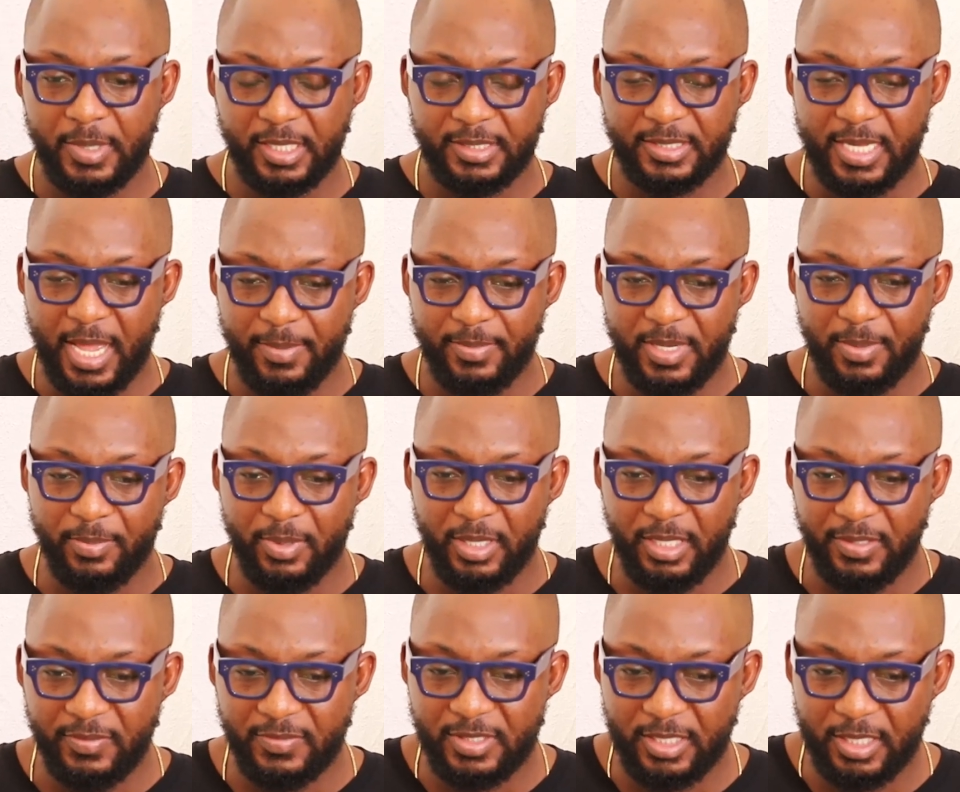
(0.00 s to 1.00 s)
the type that
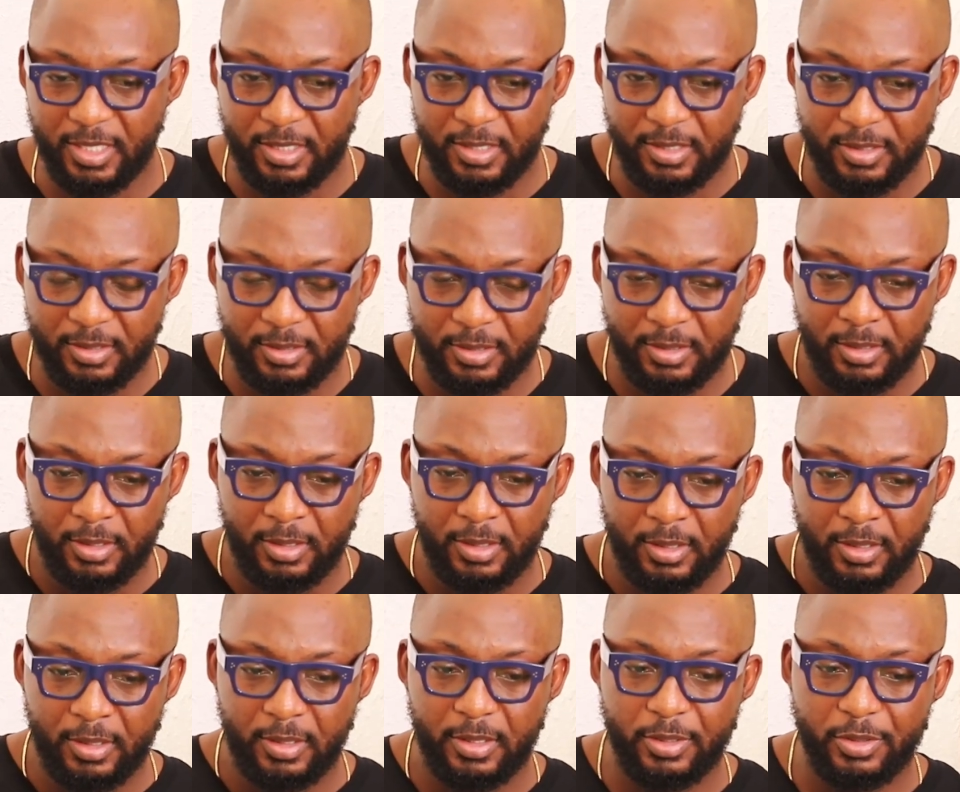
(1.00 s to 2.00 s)
believes in
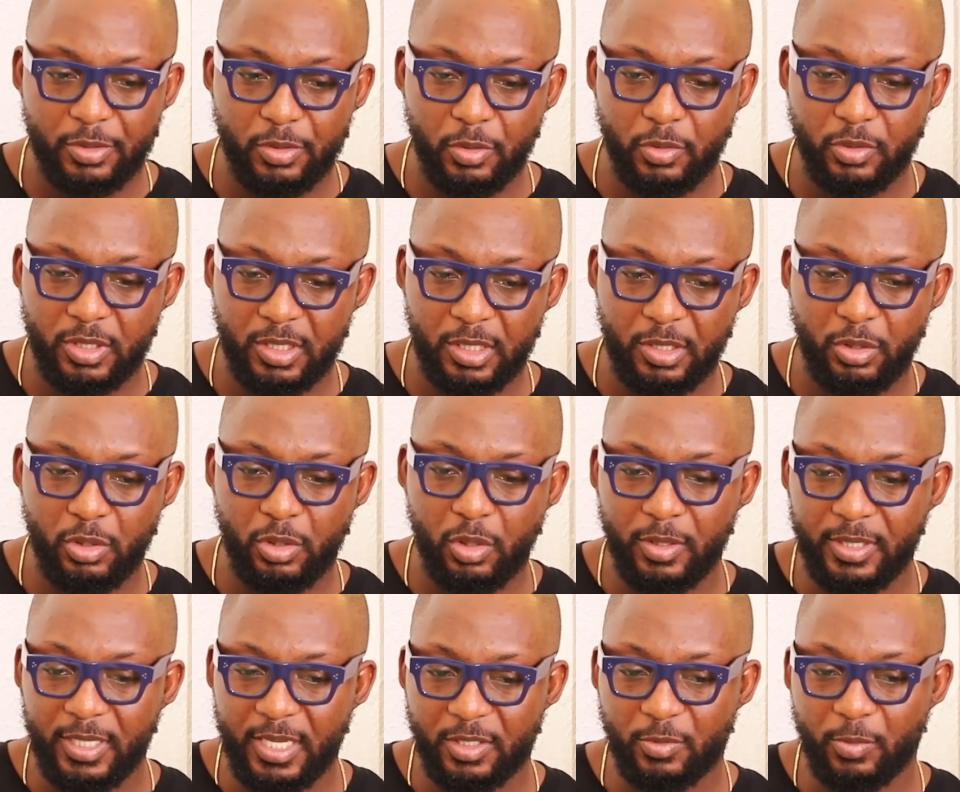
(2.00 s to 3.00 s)
this notion, you
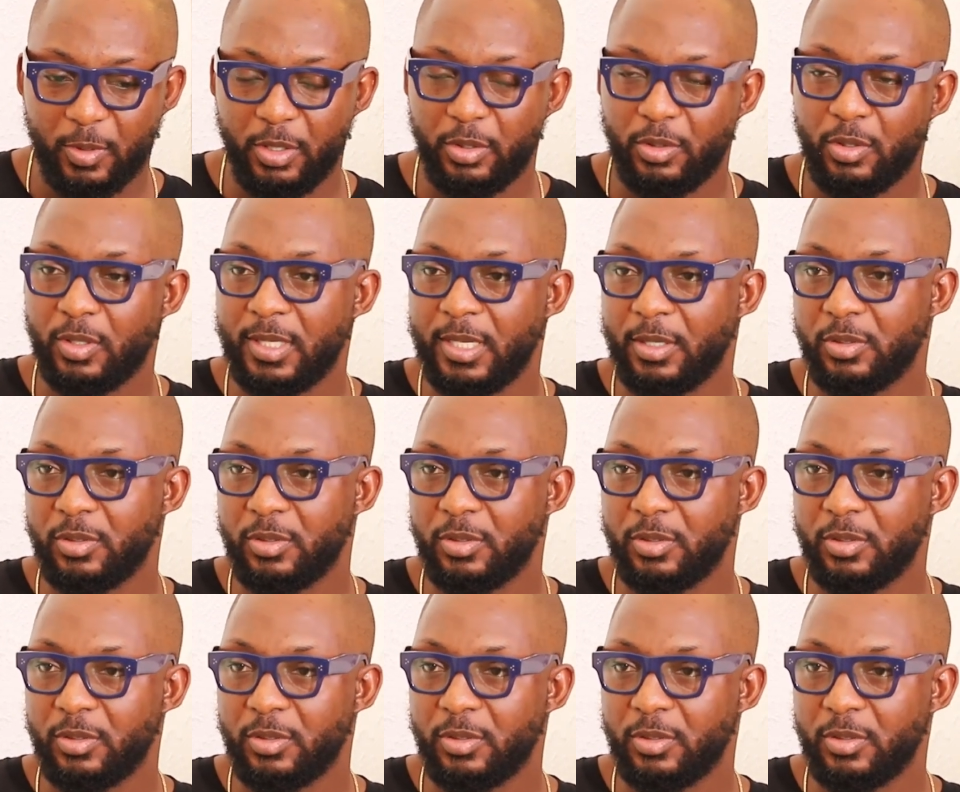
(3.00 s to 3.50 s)
don't get what you don't